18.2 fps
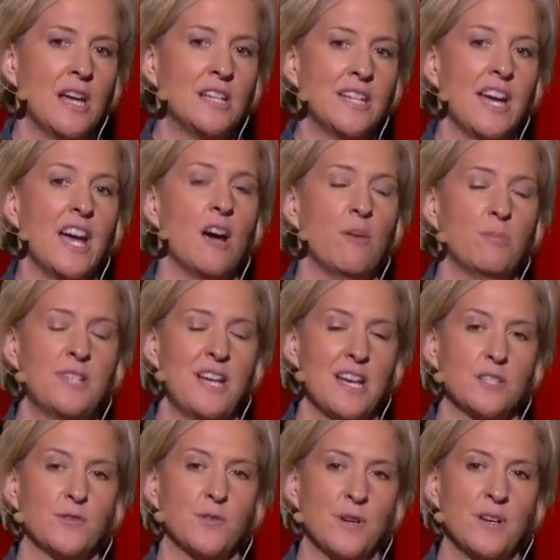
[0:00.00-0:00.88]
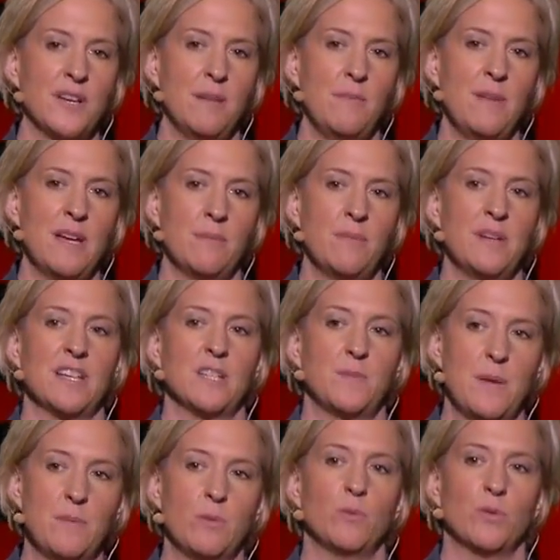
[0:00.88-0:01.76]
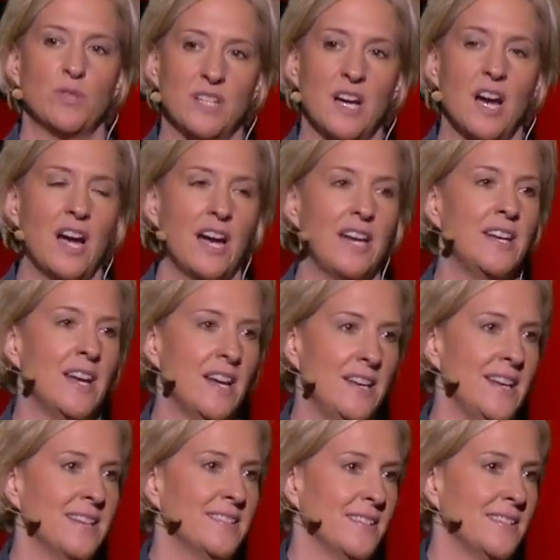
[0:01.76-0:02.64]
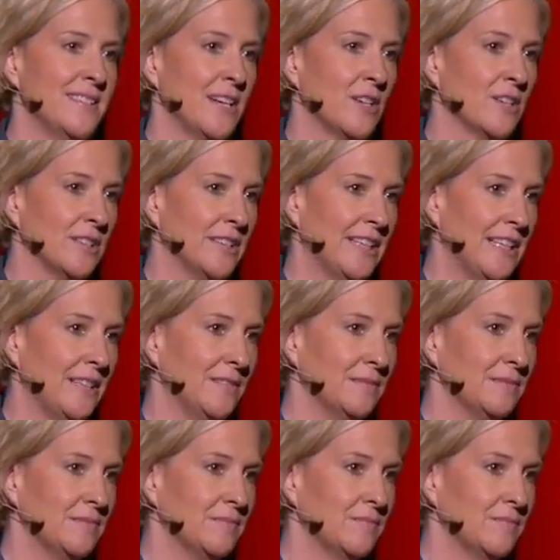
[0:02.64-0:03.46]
to help test for anemia because people were dying unnecessarily.